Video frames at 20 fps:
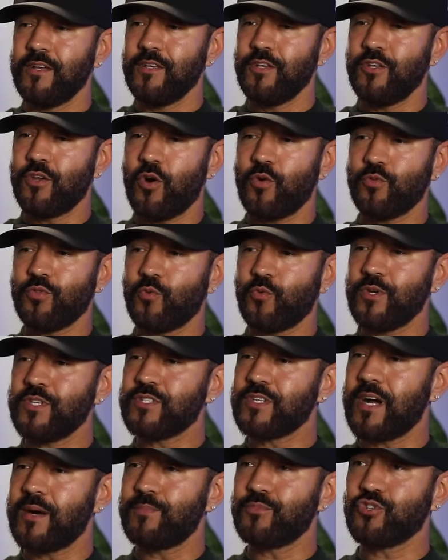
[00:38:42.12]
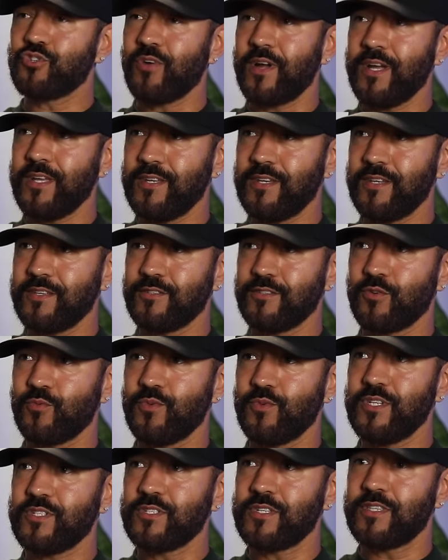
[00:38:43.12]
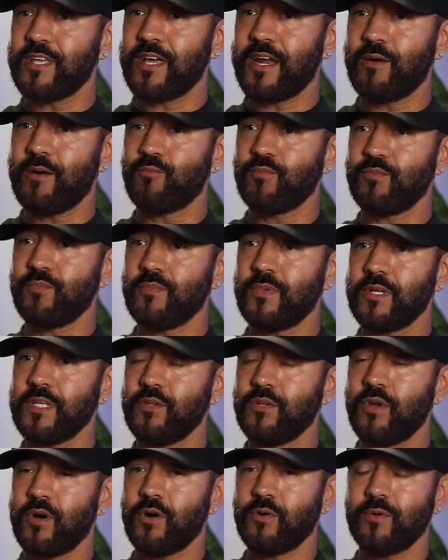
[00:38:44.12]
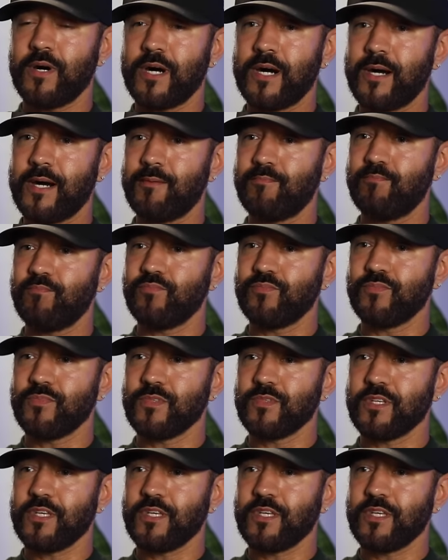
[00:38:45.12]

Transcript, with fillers: you know, the reason I'm training, the reason that I'm, you know, um,